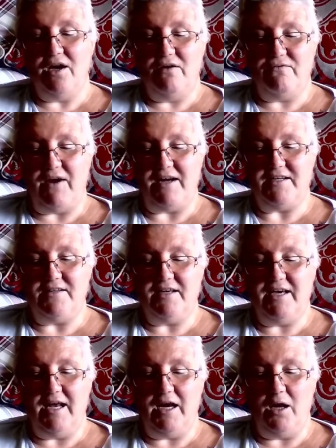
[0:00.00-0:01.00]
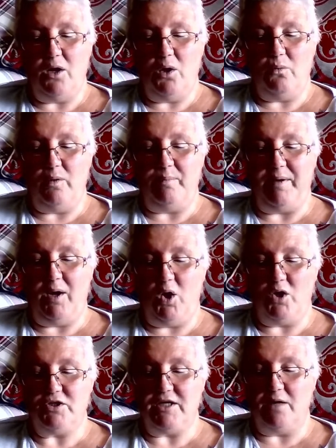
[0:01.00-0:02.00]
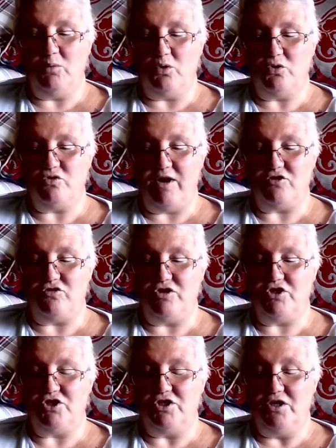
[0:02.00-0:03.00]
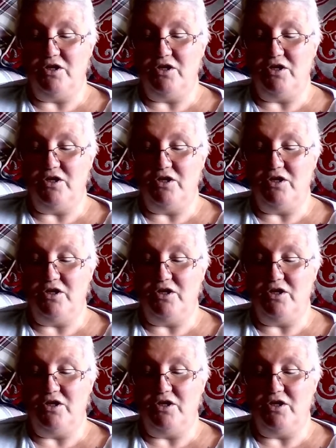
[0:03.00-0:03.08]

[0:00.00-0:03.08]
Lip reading: finding the killer will be harder and more treacherous